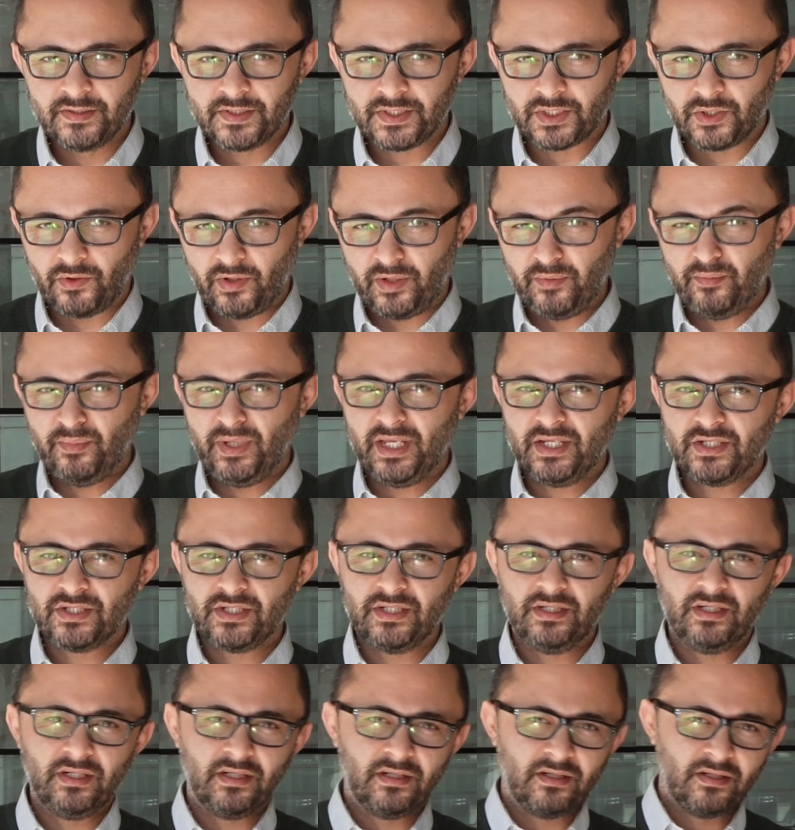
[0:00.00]
So
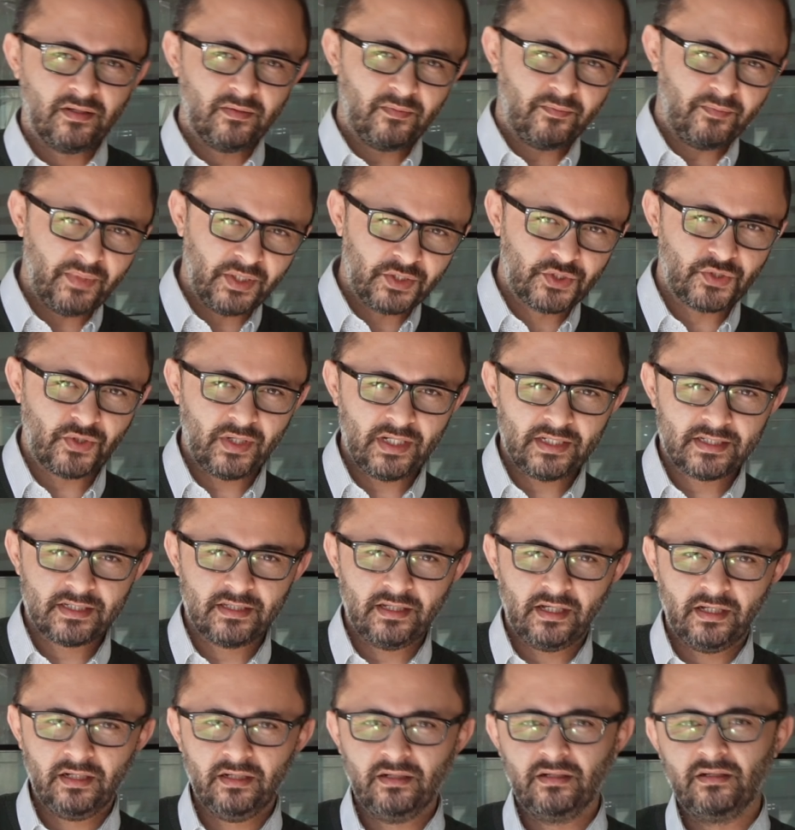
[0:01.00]
imagine metro is
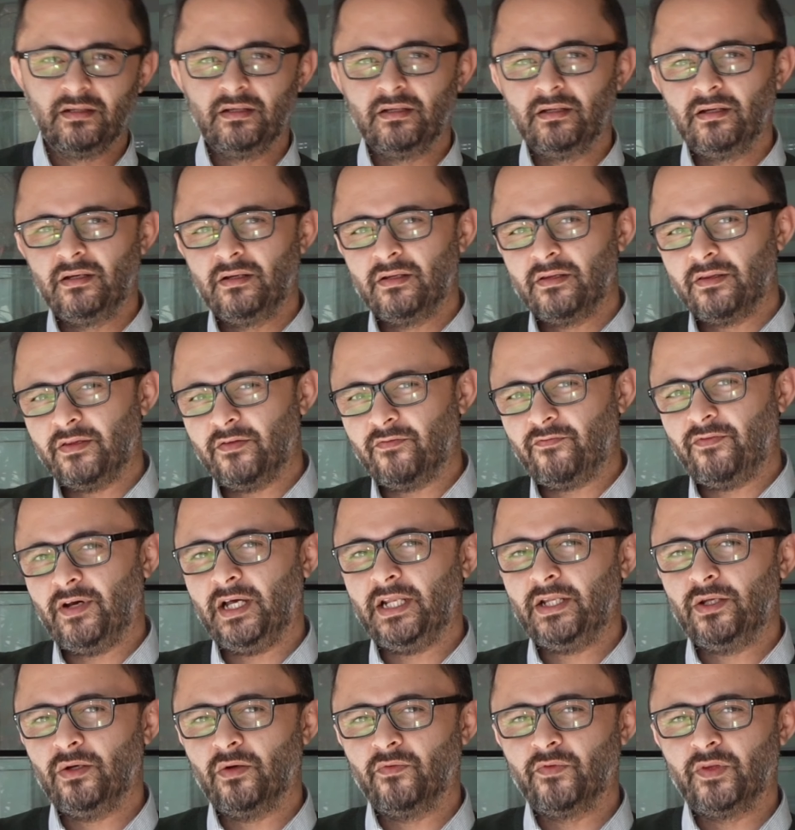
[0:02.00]
done, the
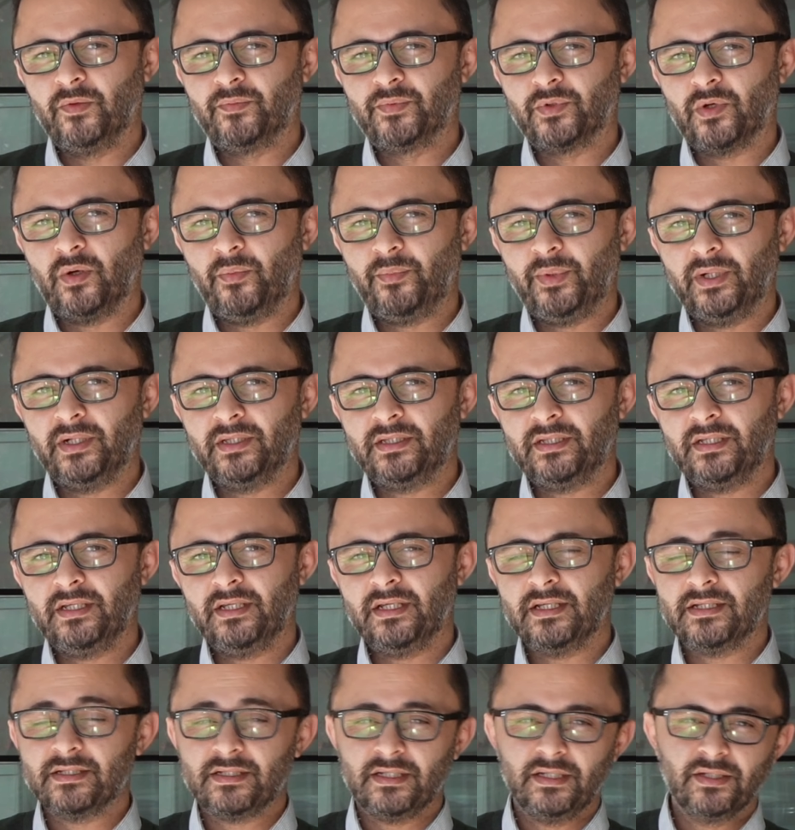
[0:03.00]
value of the
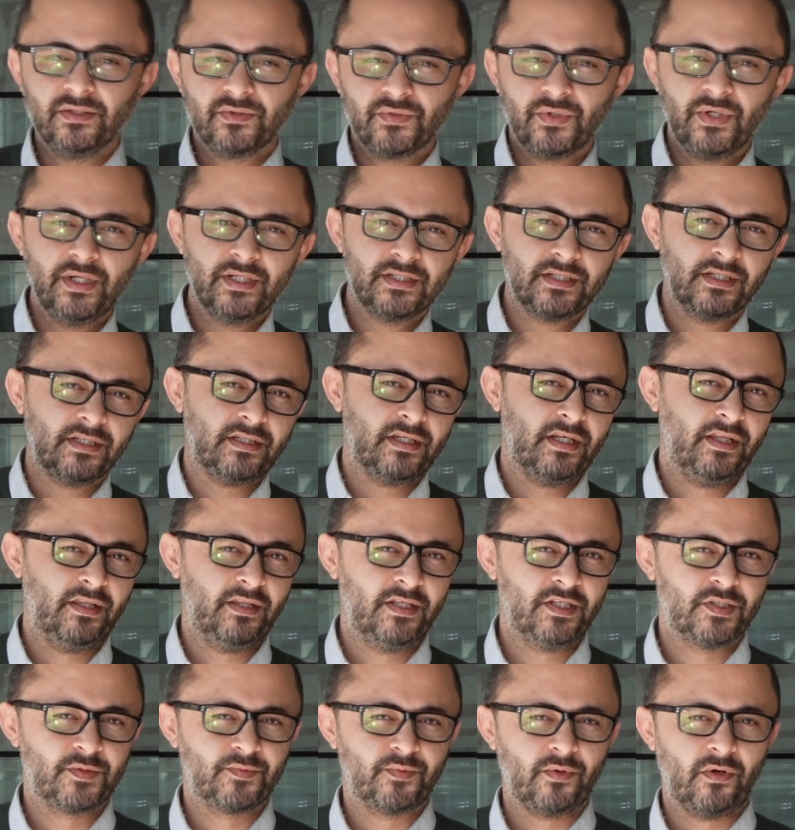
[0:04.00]
property is increased
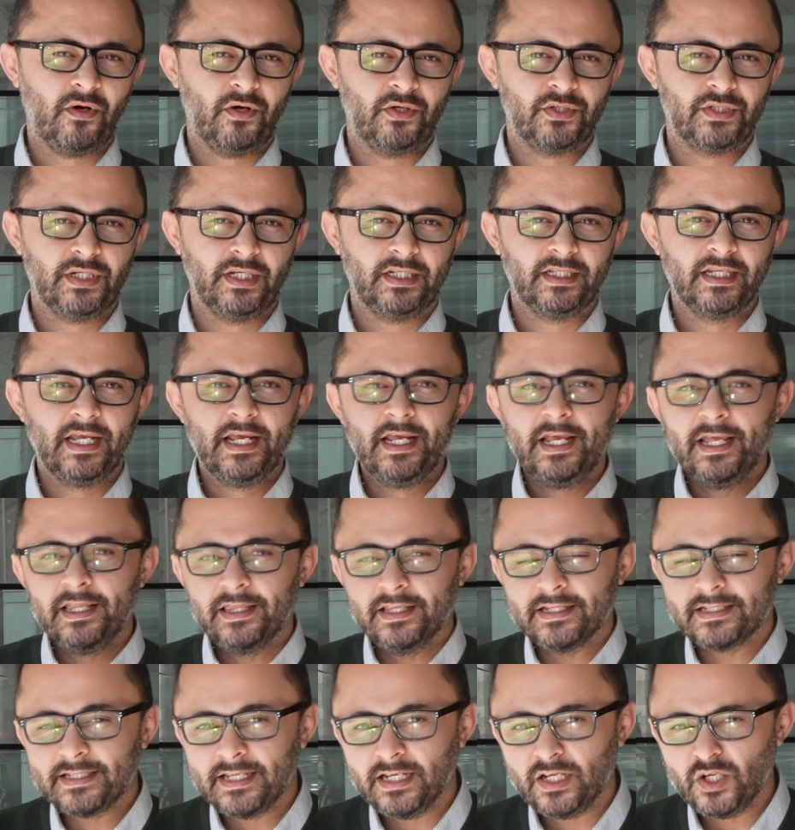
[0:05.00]
in this project.
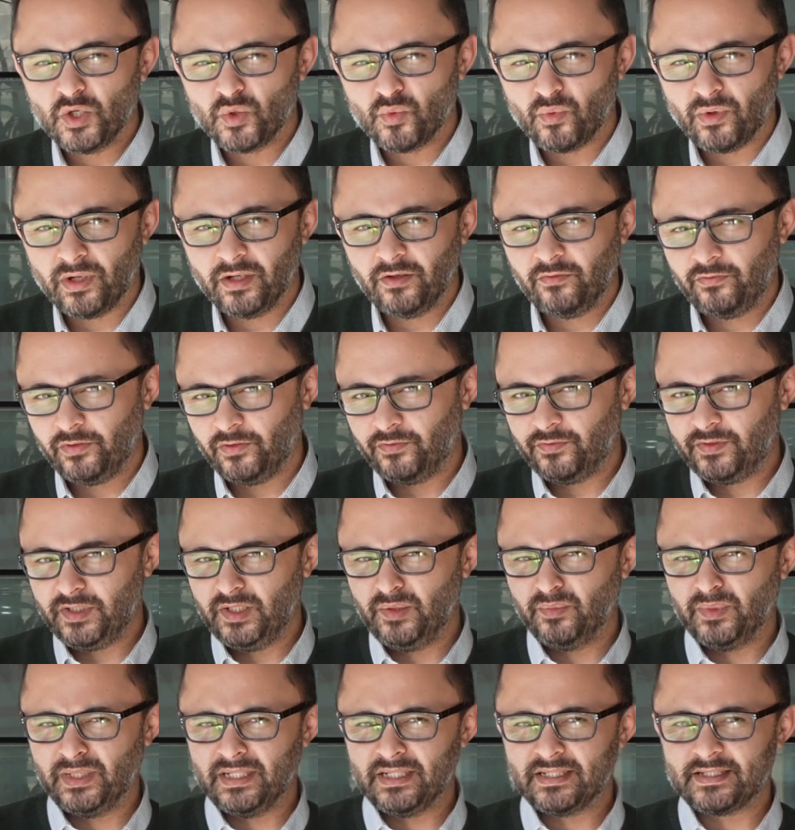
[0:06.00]
The second one,
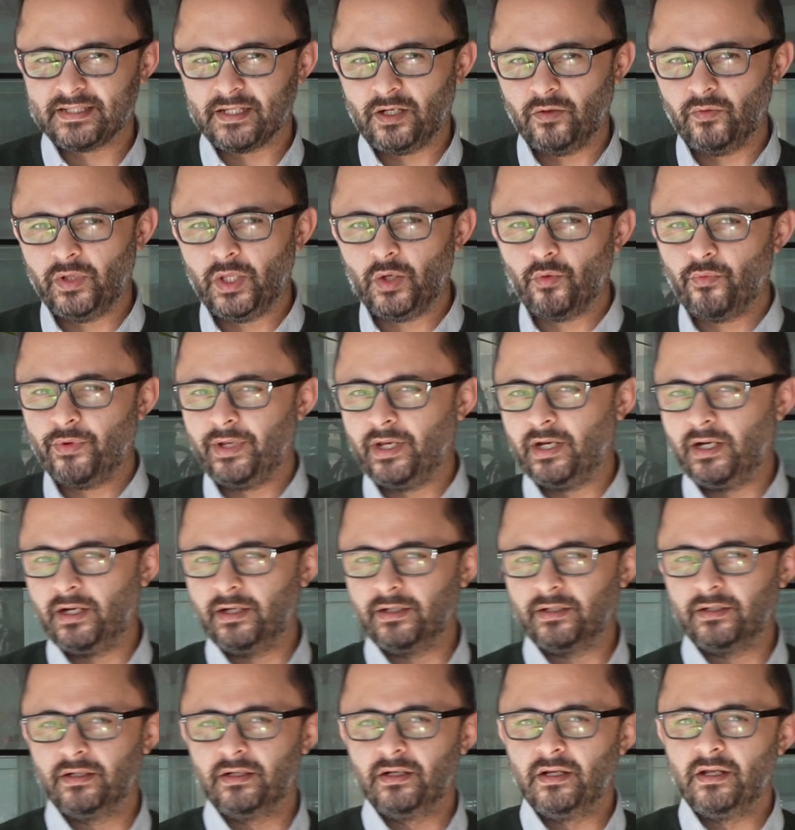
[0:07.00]
15 minutes away, we
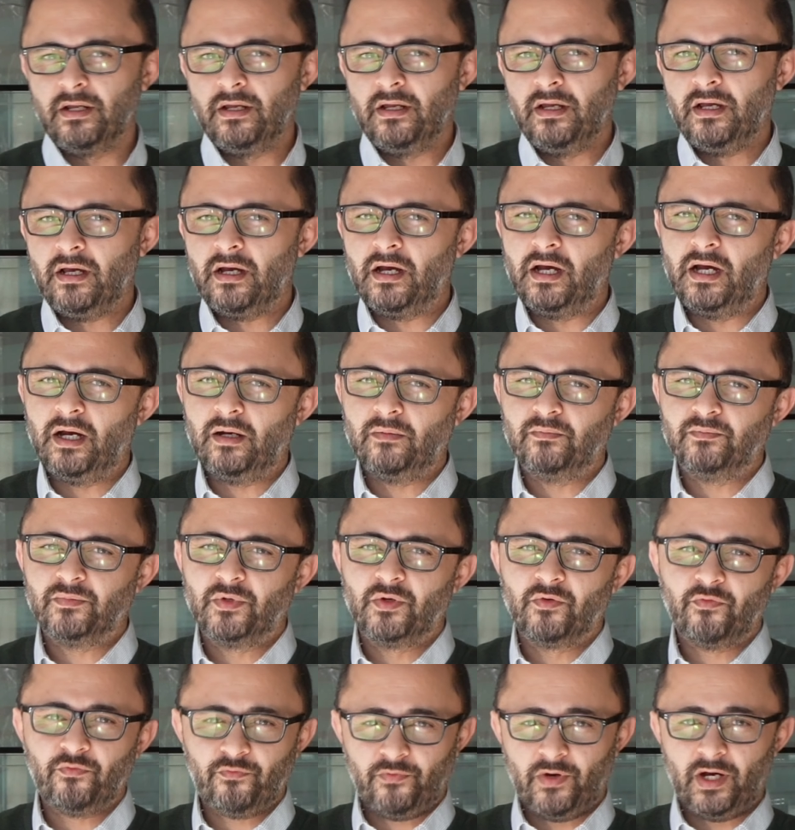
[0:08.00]
are
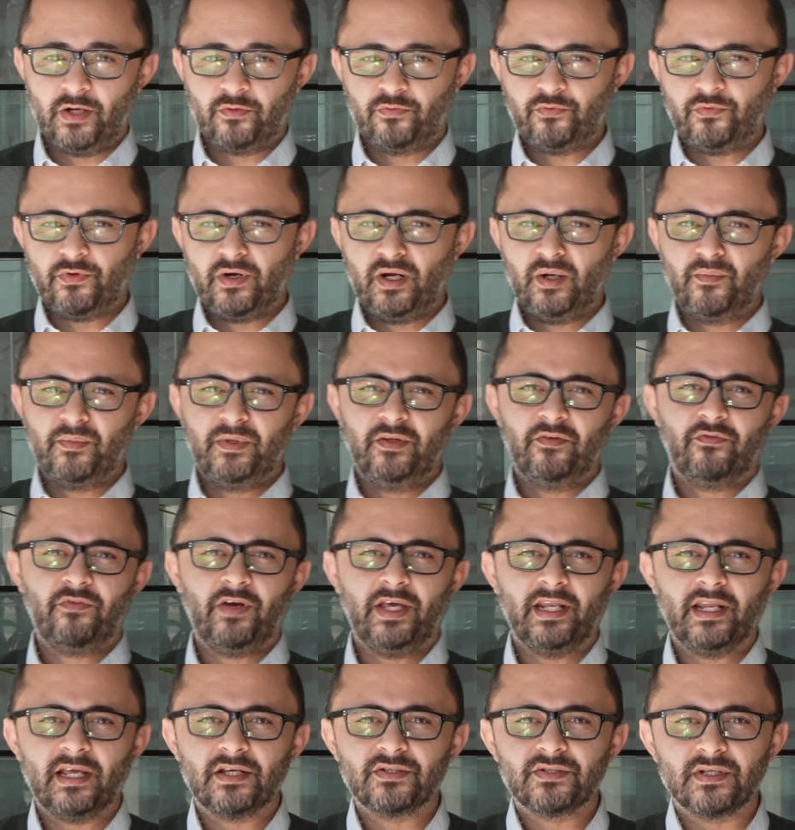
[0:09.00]
far from the
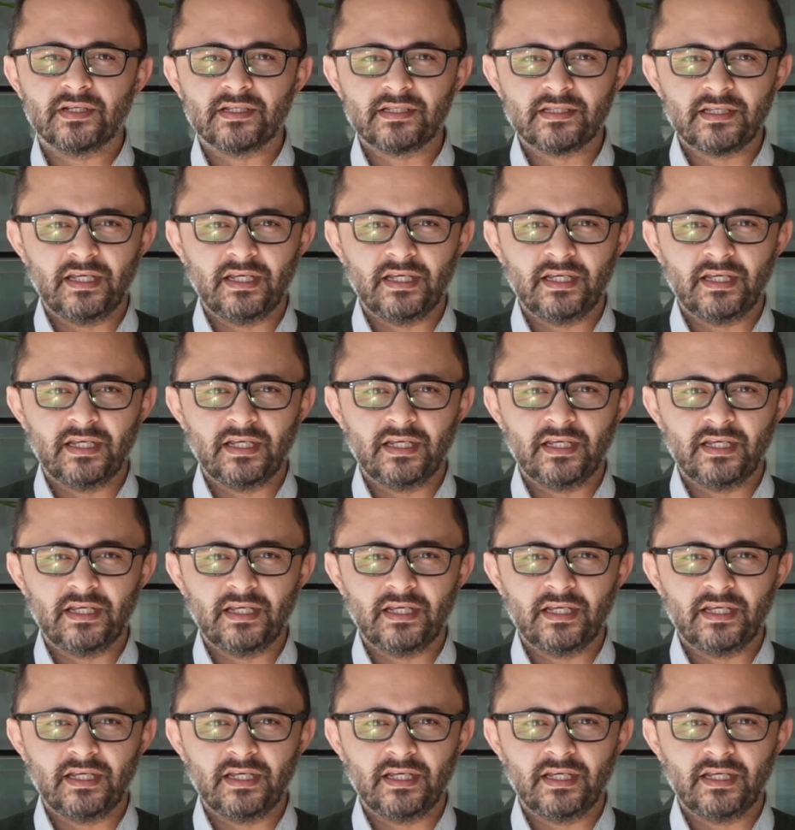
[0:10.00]
financial